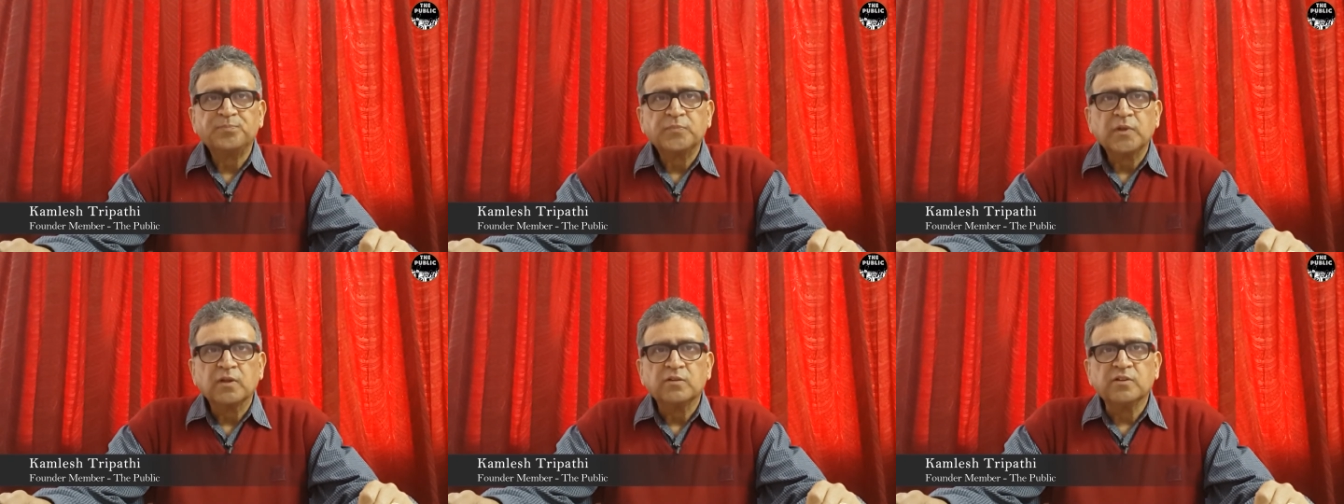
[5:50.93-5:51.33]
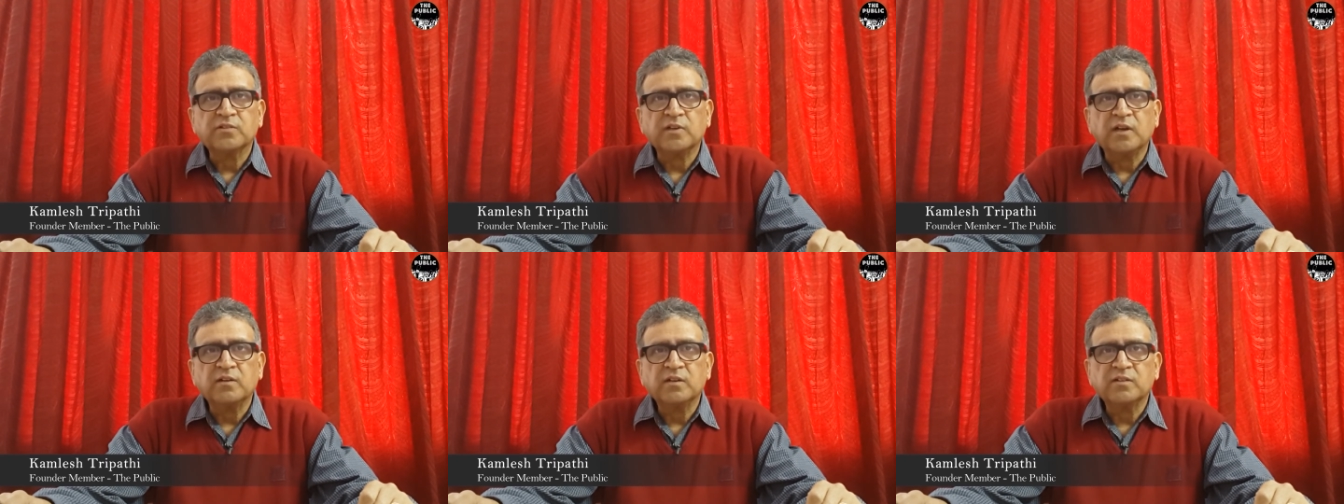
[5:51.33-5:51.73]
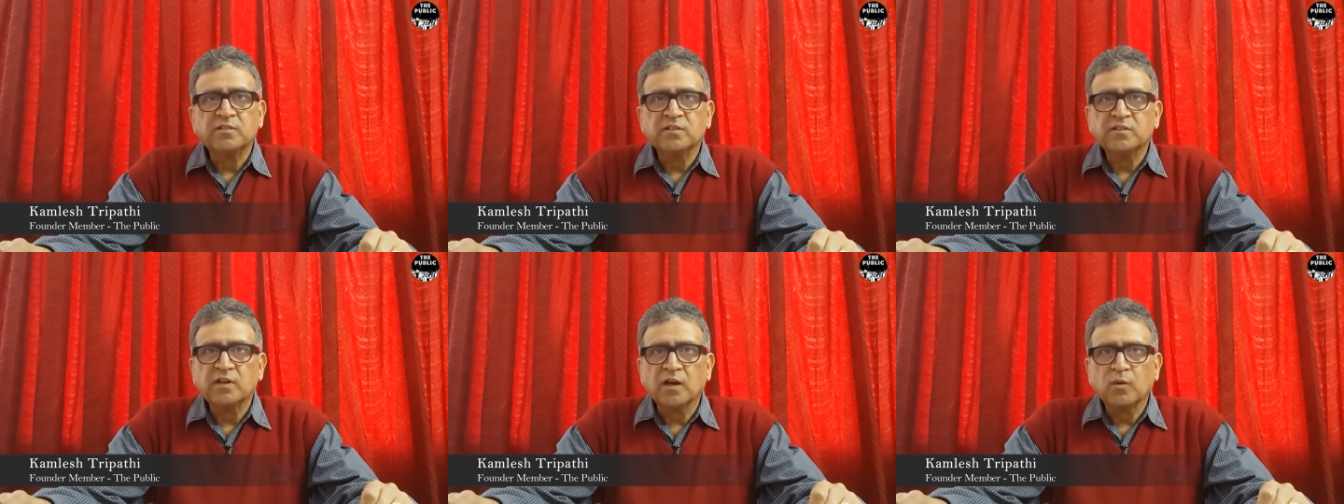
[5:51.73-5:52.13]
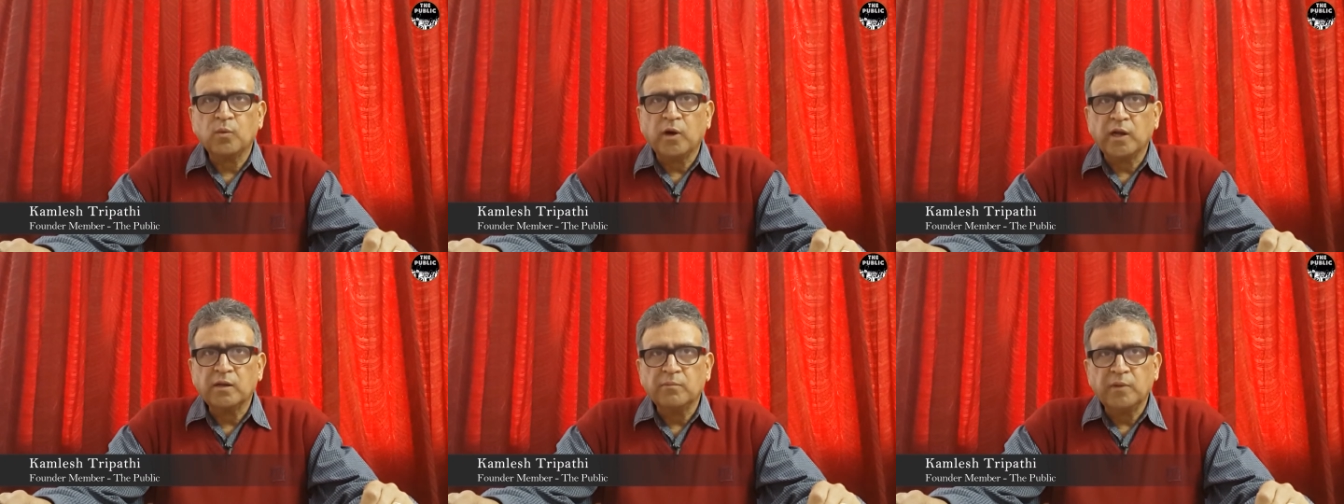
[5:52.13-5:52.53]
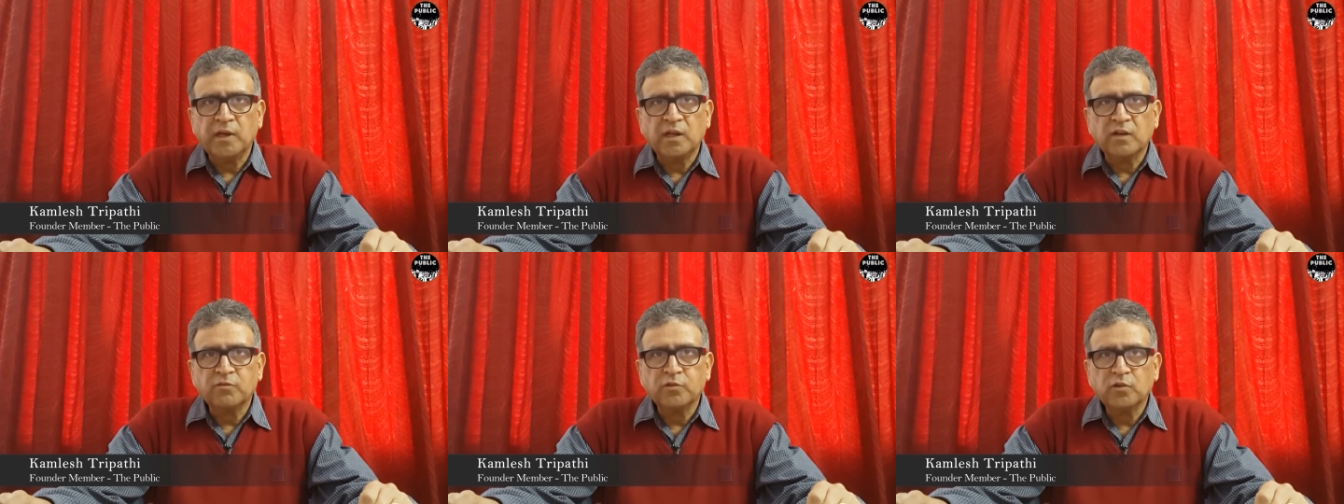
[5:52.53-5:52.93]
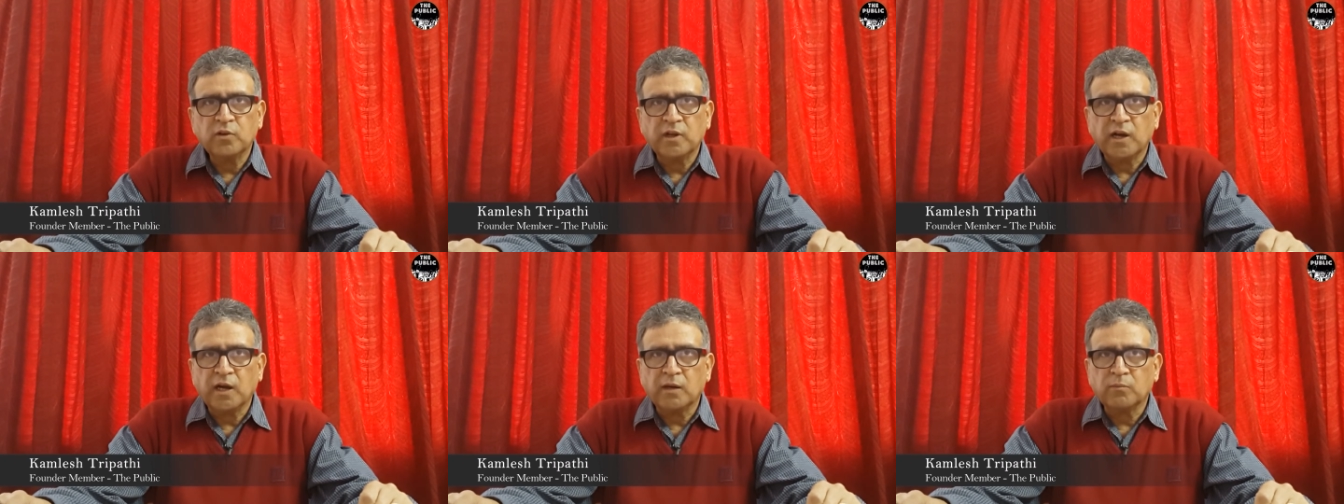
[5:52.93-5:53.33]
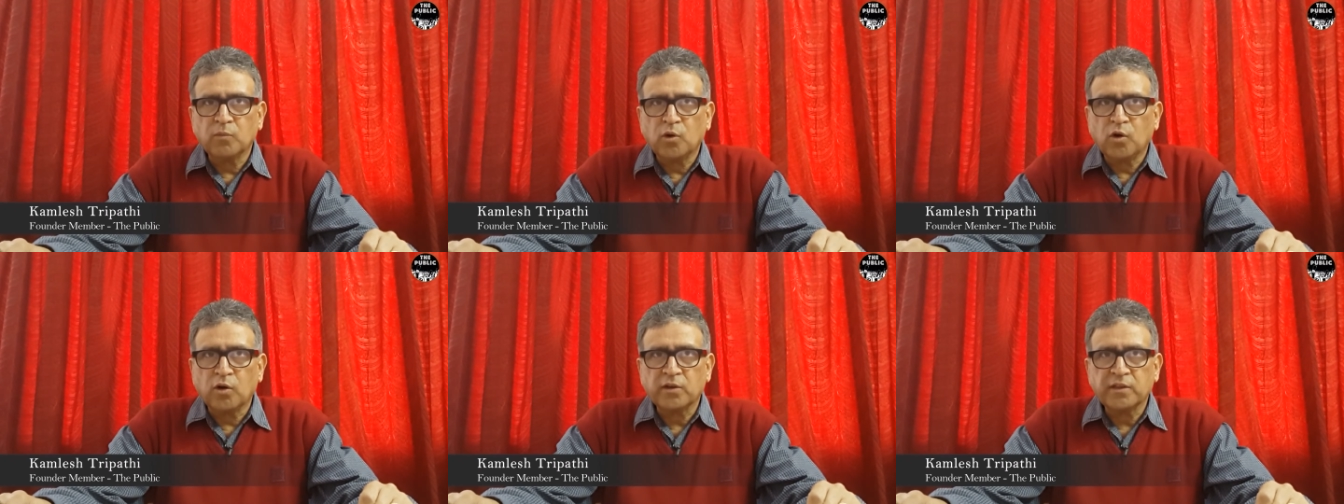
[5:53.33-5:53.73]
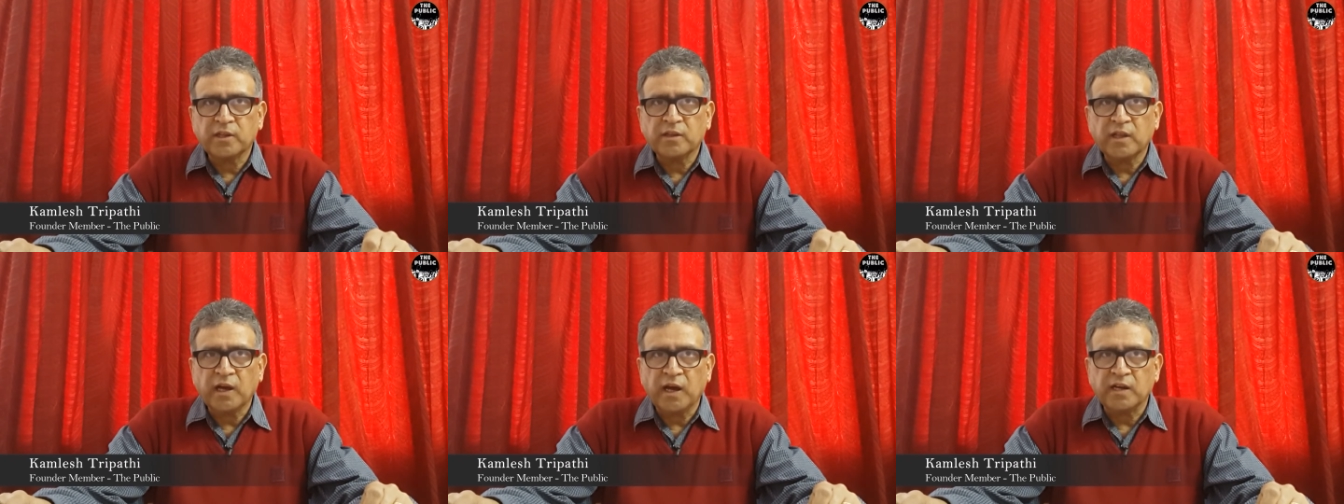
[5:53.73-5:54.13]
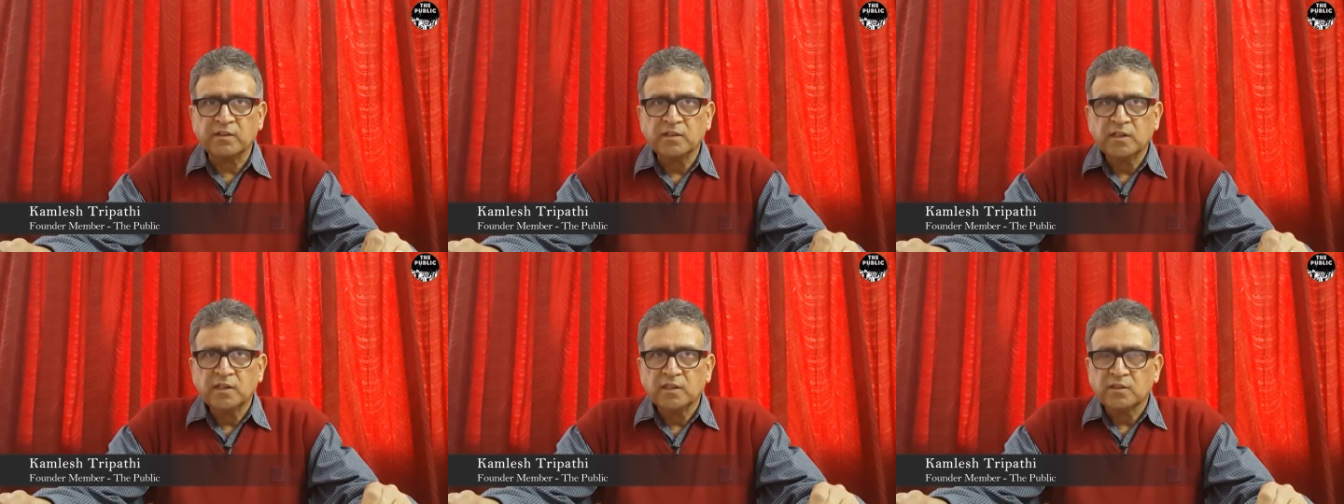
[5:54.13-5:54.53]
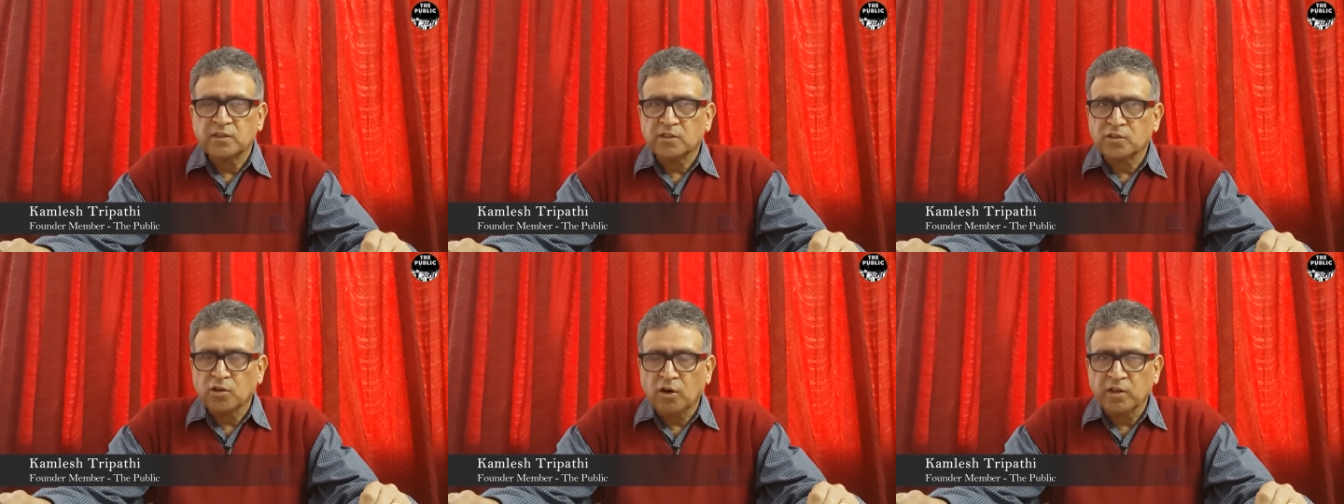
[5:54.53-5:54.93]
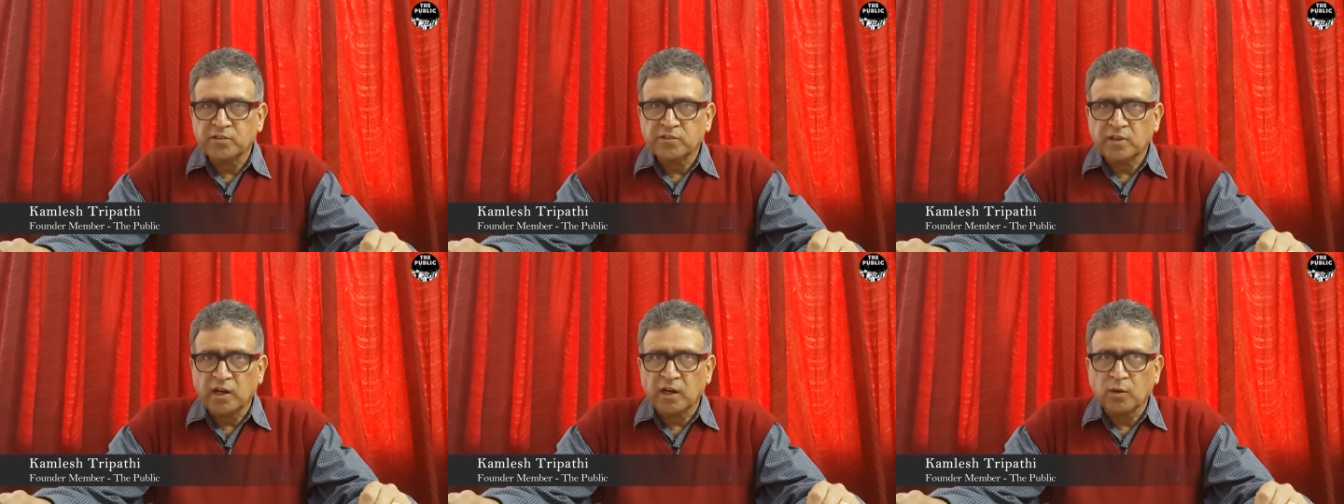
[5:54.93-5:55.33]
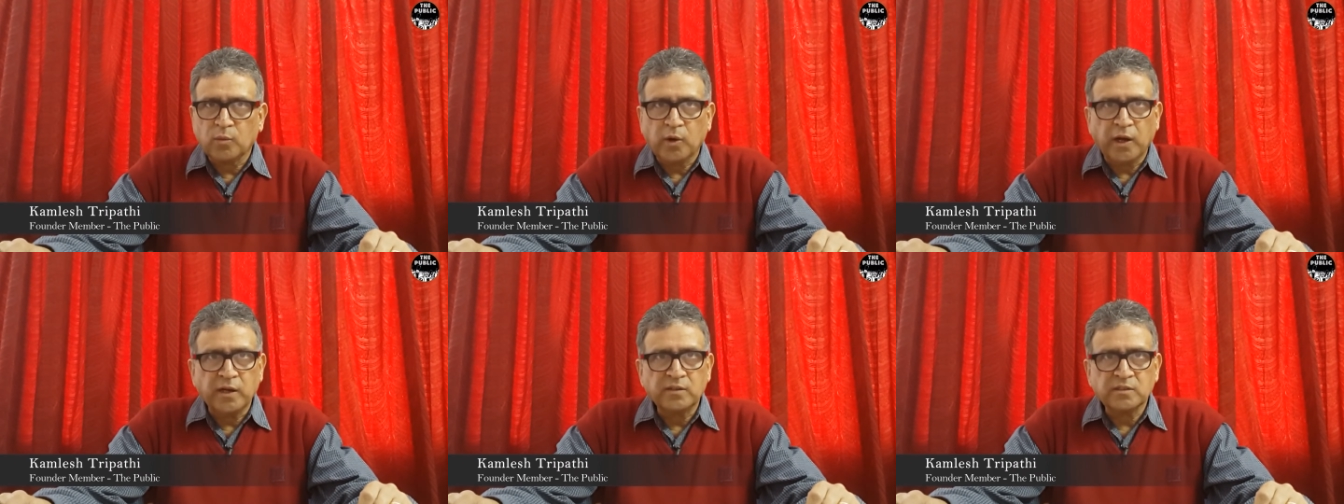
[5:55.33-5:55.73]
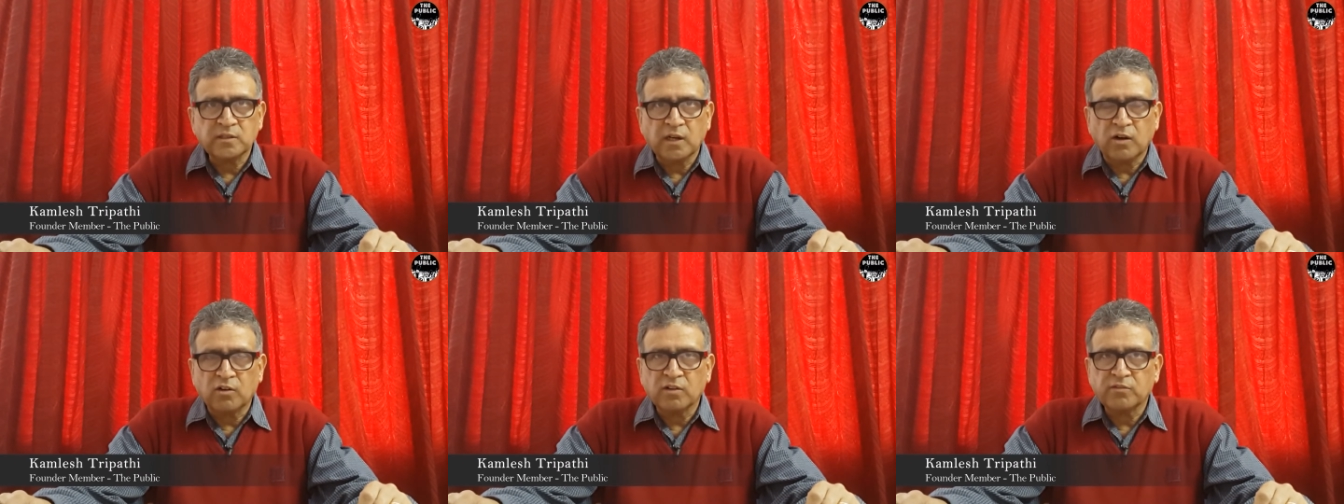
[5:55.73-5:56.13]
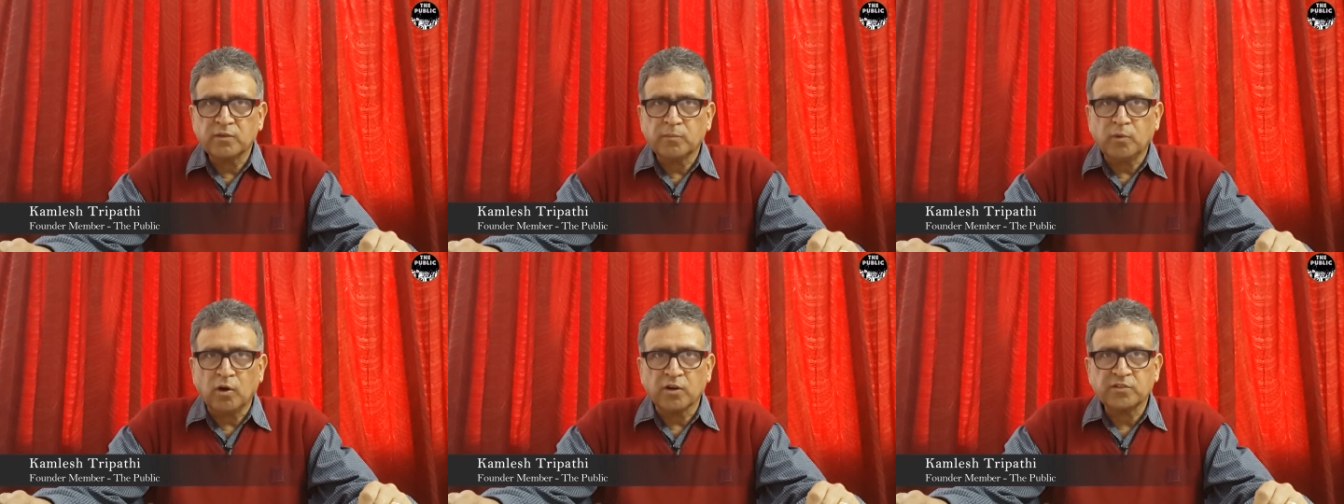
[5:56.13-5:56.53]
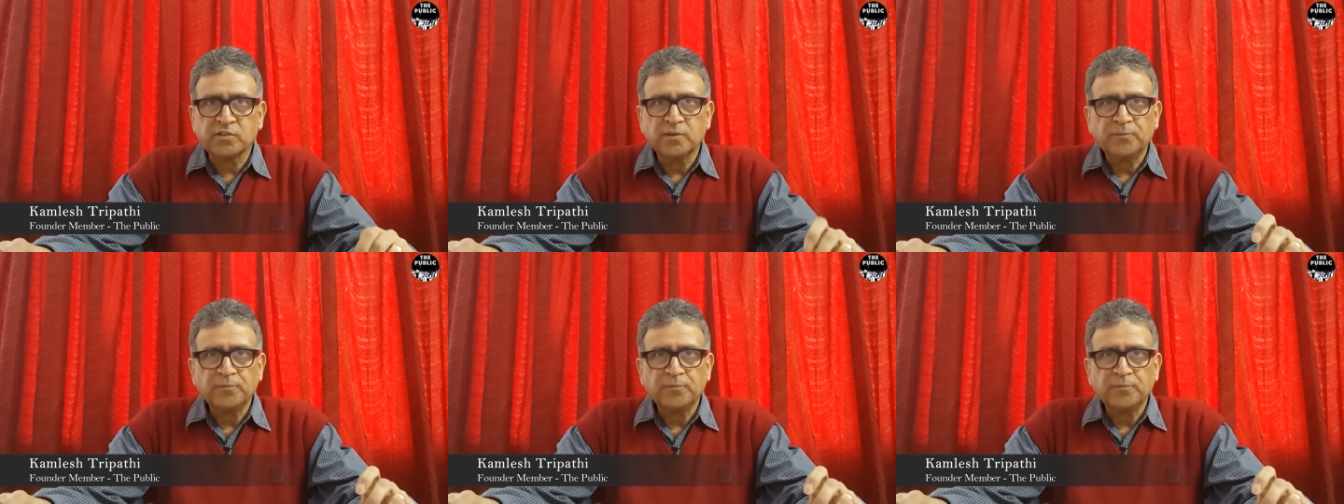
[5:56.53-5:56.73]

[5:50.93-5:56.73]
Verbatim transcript: The sentences are quite meaningful, and more than that, the thoughts are quite uh, out of the box